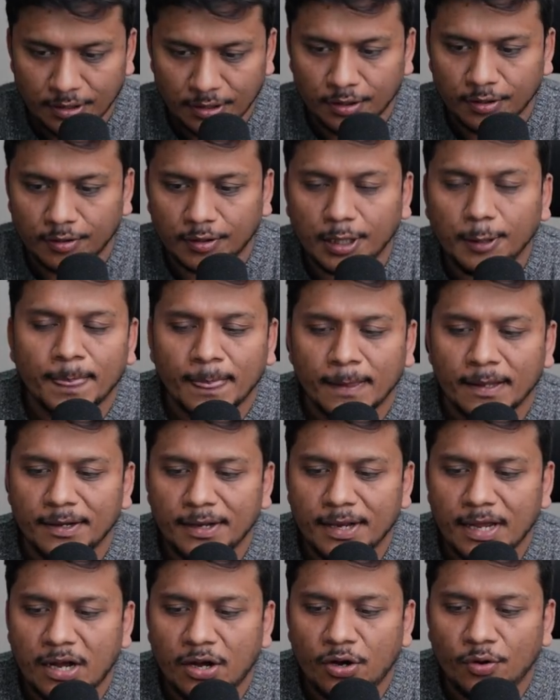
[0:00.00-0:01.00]
Okay,
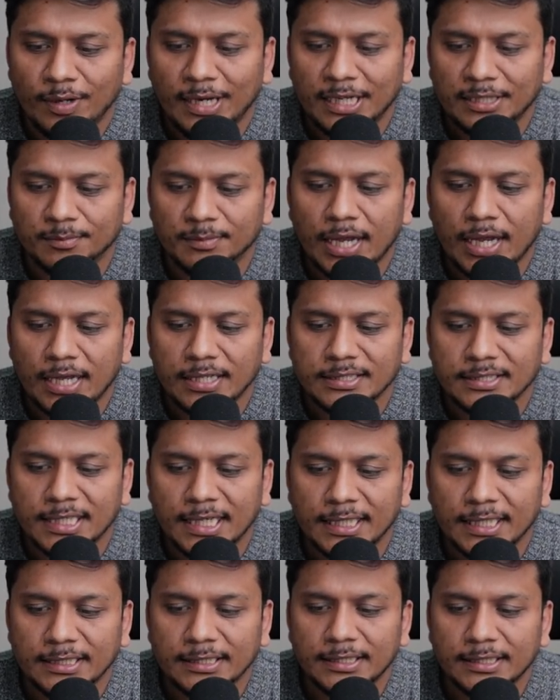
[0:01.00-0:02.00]
now let me hit
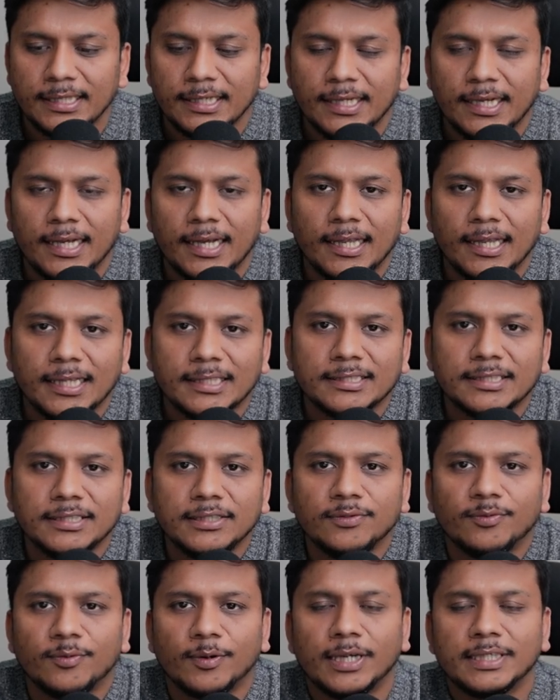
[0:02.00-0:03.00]
send and let's
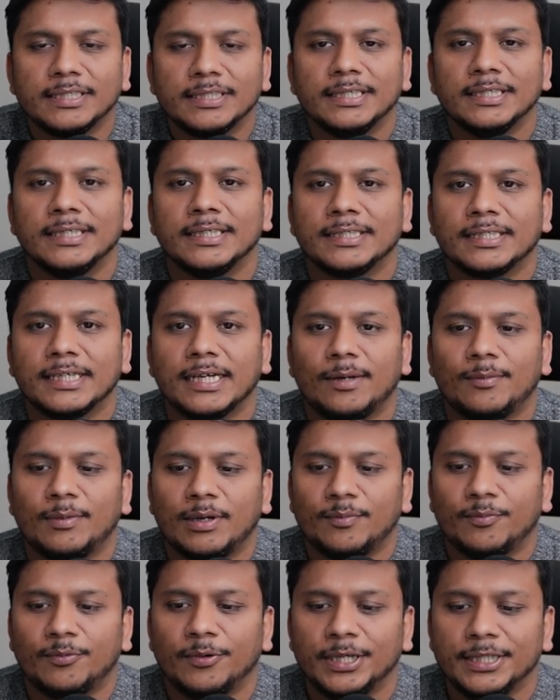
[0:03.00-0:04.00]
see what it come
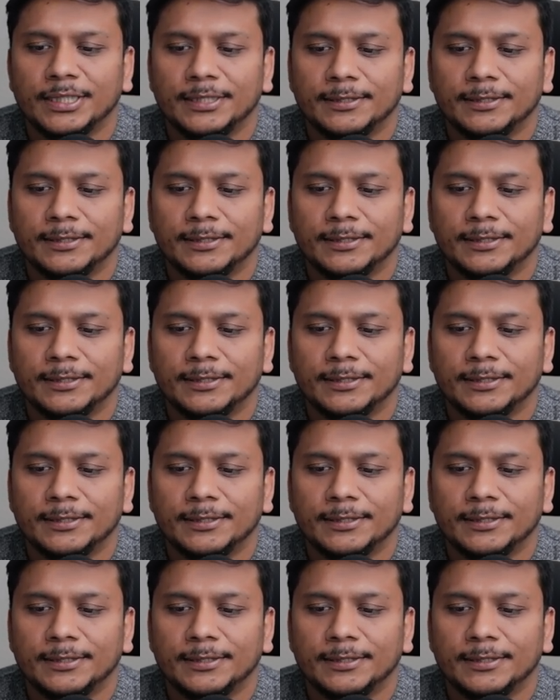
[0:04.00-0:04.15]
up with.